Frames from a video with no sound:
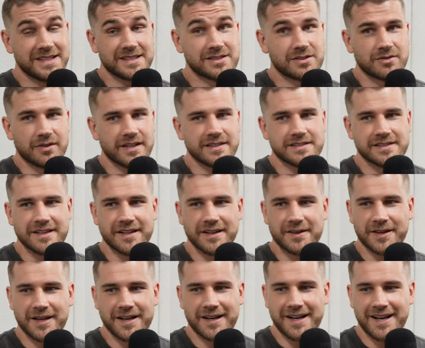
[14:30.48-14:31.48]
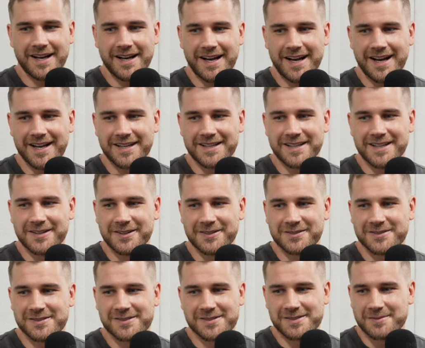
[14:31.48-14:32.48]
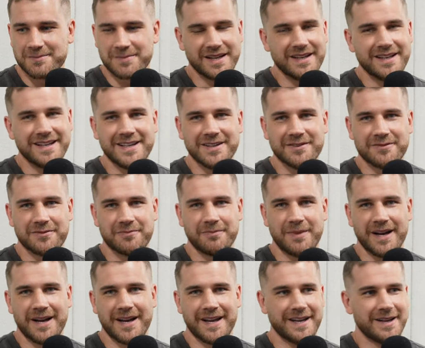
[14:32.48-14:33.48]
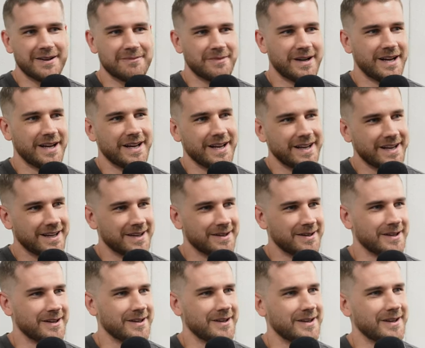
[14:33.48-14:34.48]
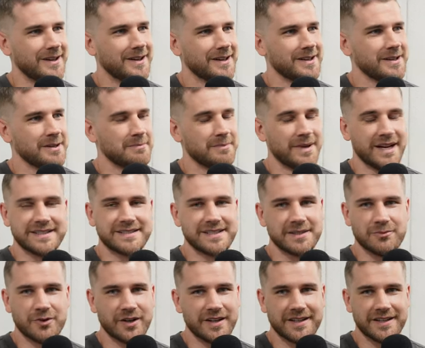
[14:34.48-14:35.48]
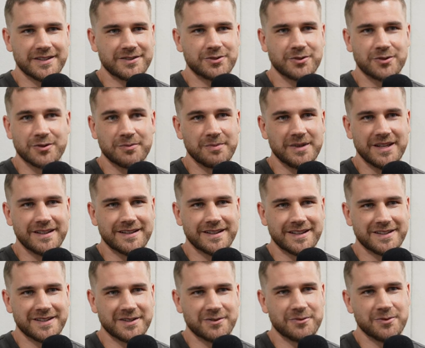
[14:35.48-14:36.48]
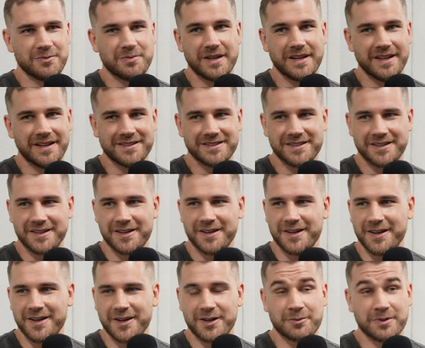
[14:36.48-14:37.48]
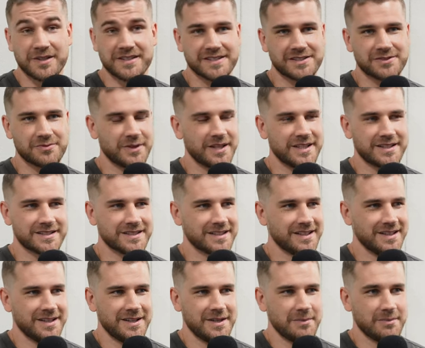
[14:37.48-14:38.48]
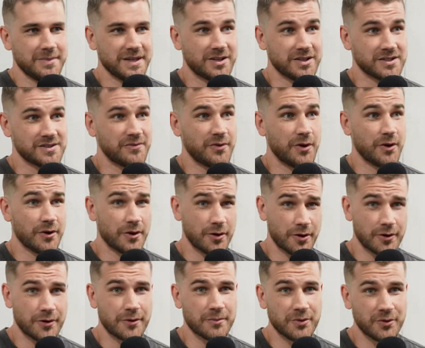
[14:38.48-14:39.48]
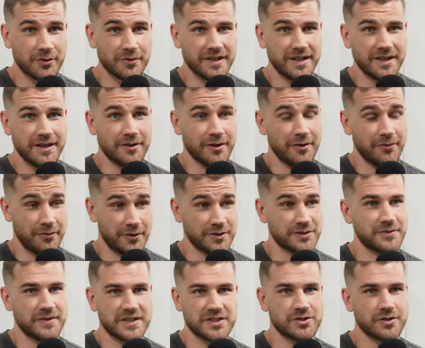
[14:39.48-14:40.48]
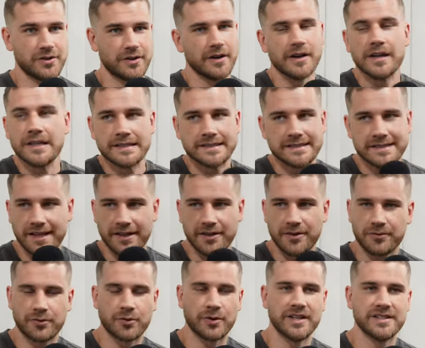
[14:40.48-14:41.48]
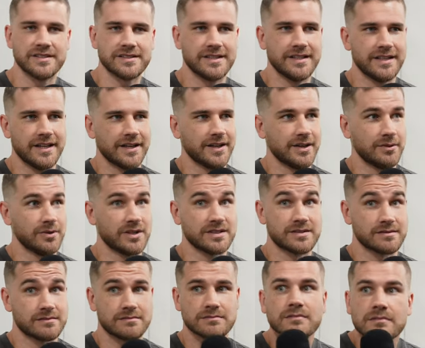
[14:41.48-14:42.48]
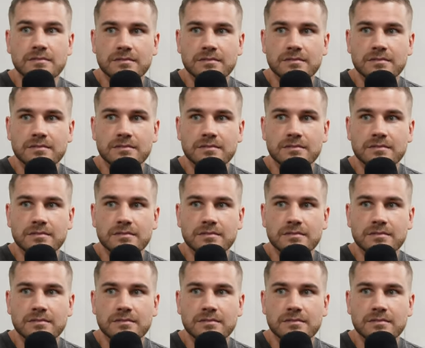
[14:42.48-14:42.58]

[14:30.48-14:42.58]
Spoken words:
It's crazy. I didn't believe my team when they told me that I would be in the Critics Week, because for a horror movie, a first feature, it's kind of crazy, and I was